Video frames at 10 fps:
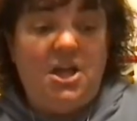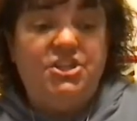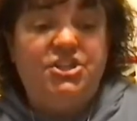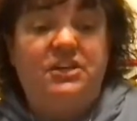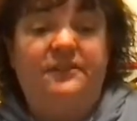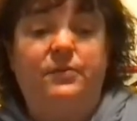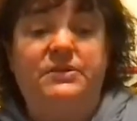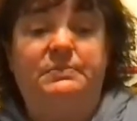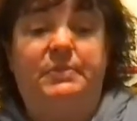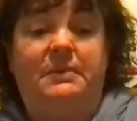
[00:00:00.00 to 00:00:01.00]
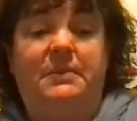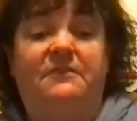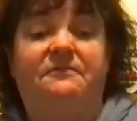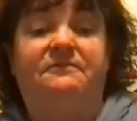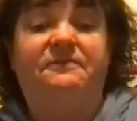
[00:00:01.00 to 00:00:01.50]
Jennifer was
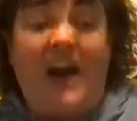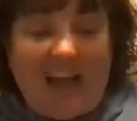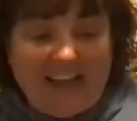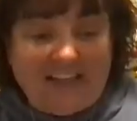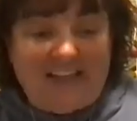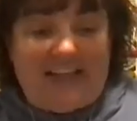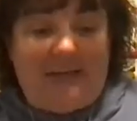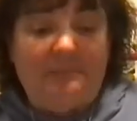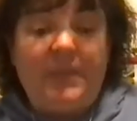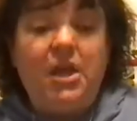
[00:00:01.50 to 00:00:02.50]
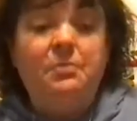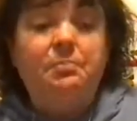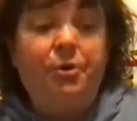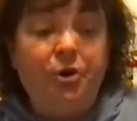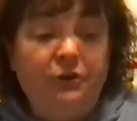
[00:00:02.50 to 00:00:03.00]
beaming. Finally!
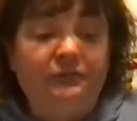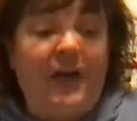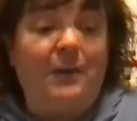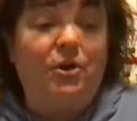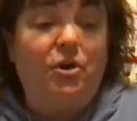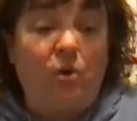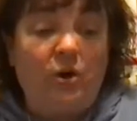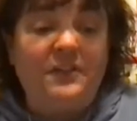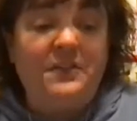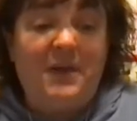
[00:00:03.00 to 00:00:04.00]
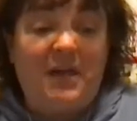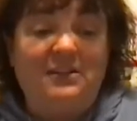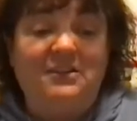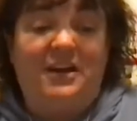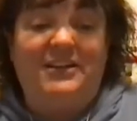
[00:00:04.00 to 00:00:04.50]
Proof I recorded the
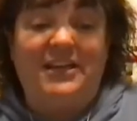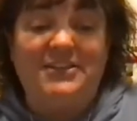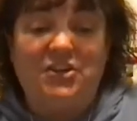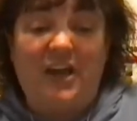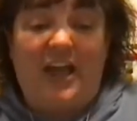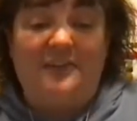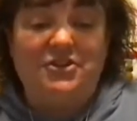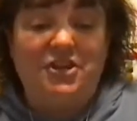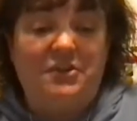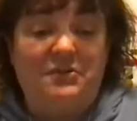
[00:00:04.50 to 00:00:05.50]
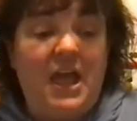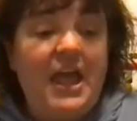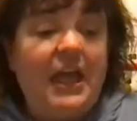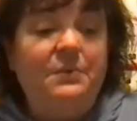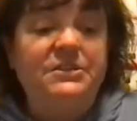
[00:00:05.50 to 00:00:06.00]
megalodon yesterday afternoon.
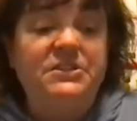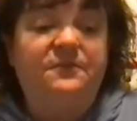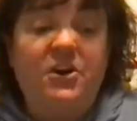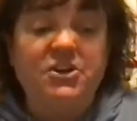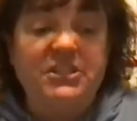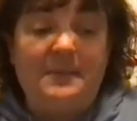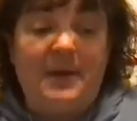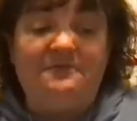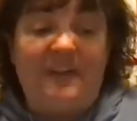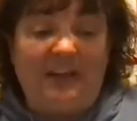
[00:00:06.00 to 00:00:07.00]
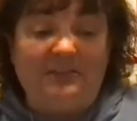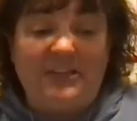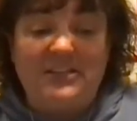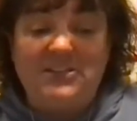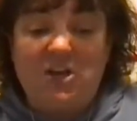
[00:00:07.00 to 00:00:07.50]
It was the first time I found
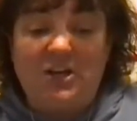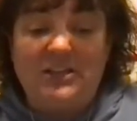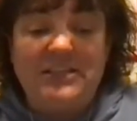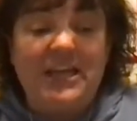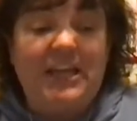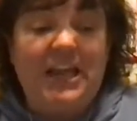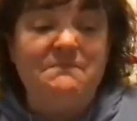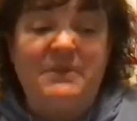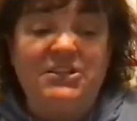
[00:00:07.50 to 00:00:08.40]
it in Sardis Lake, and I've been